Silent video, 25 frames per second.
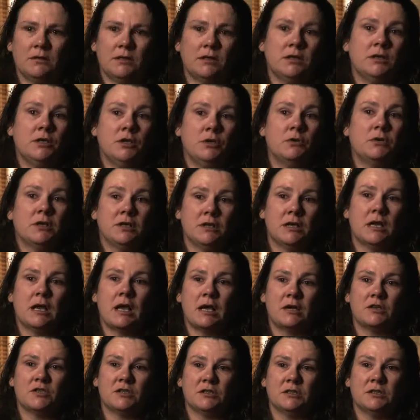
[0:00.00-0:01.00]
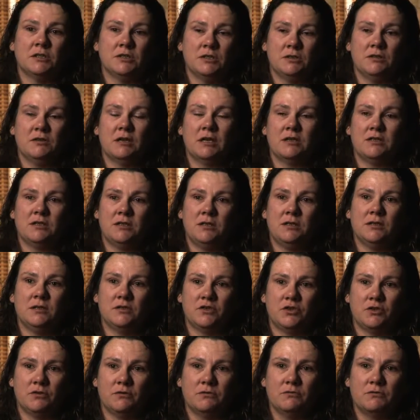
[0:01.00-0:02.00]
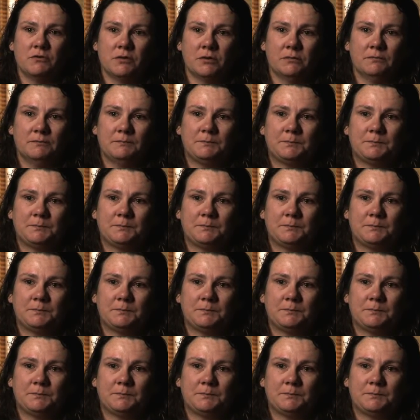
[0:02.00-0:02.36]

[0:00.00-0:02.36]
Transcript: that you can actually do that to your children.